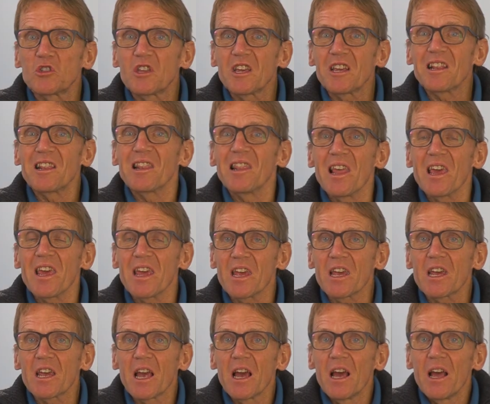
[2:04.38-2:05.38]
did
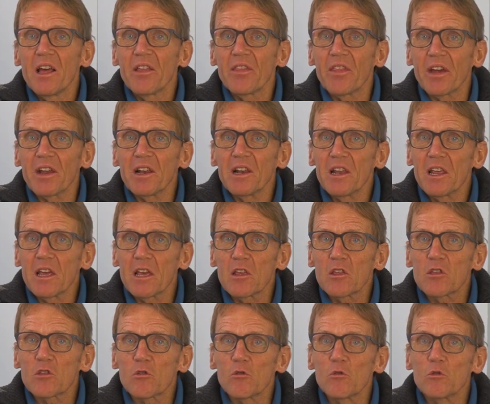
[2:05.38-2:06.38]
leak, they leak
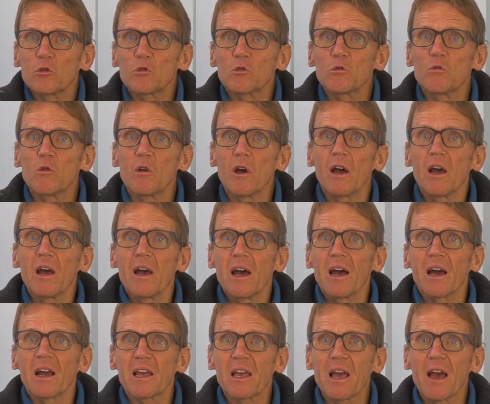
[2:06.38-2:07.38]
through to a,
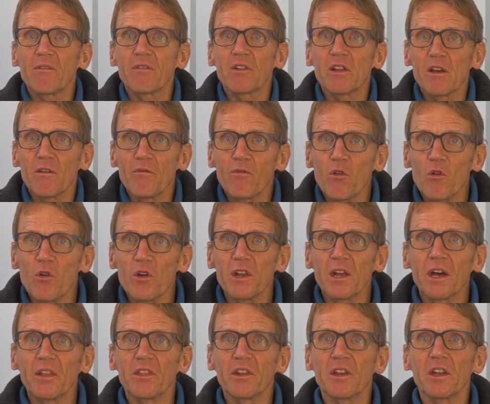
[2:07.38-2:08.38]
a cavity, a void
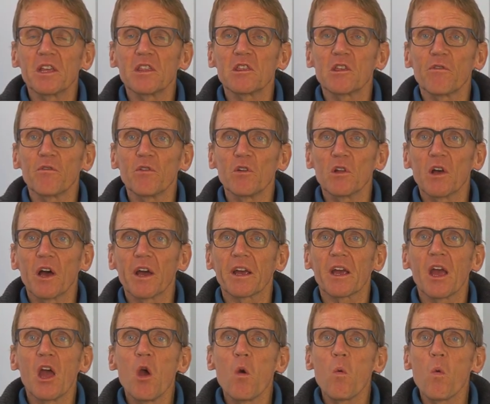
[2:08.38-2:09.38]
underneath, if you like,
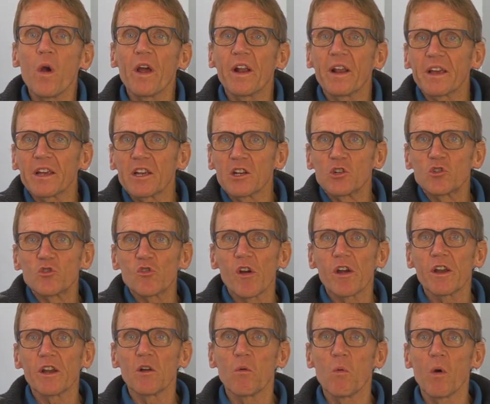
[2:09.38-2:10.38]
where they could
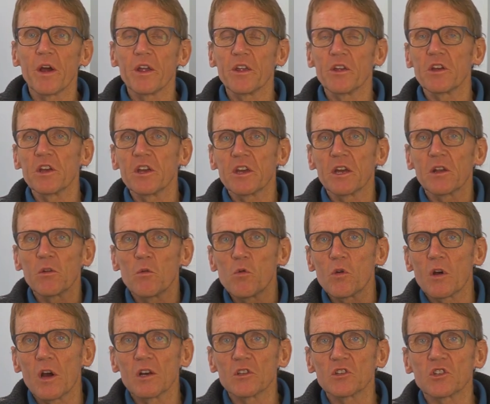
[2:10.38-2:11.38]
drain away. You can get all
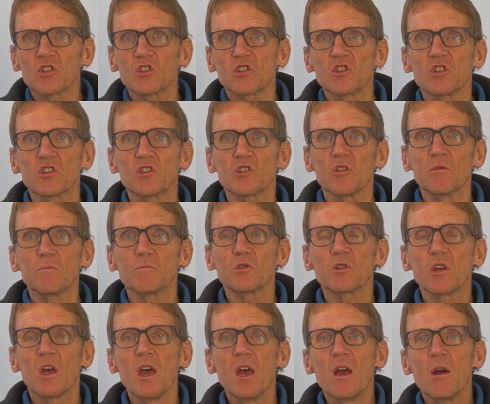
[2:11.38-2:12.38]
kinds of
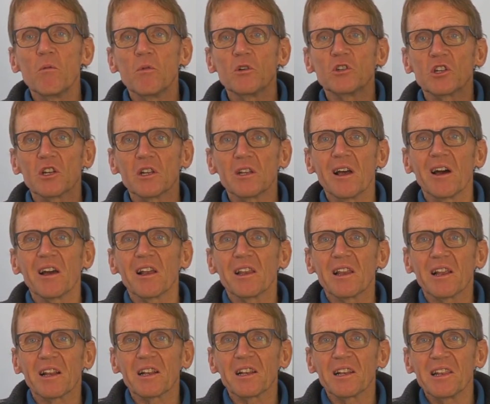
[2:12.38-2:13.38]
systems which are like
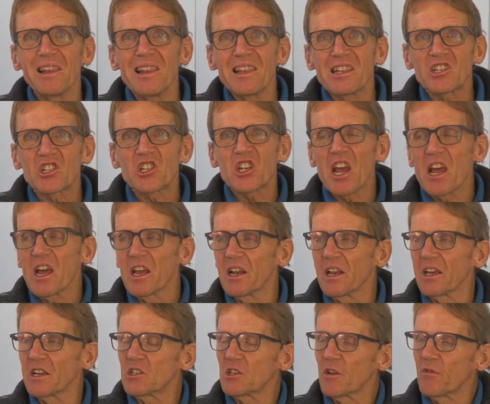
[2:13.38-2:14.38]
little chair
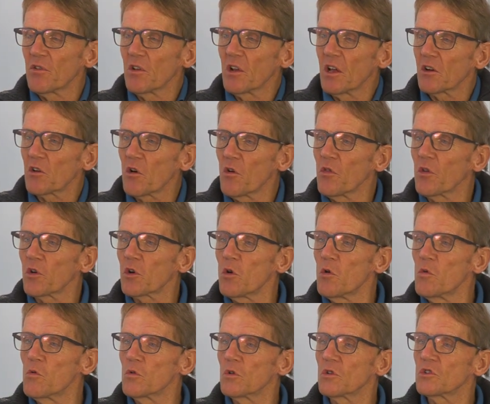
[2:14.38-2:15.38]
legs, if you like, on the
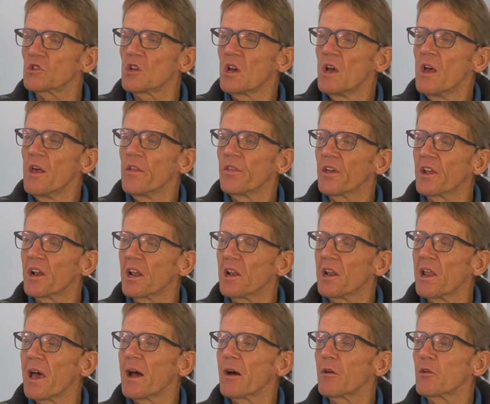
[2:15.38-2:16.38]
corners that
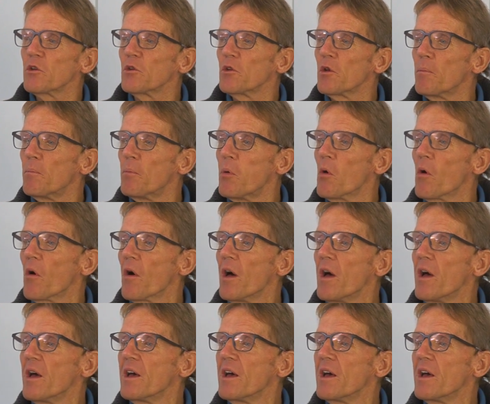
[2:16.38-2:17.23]
allow you to put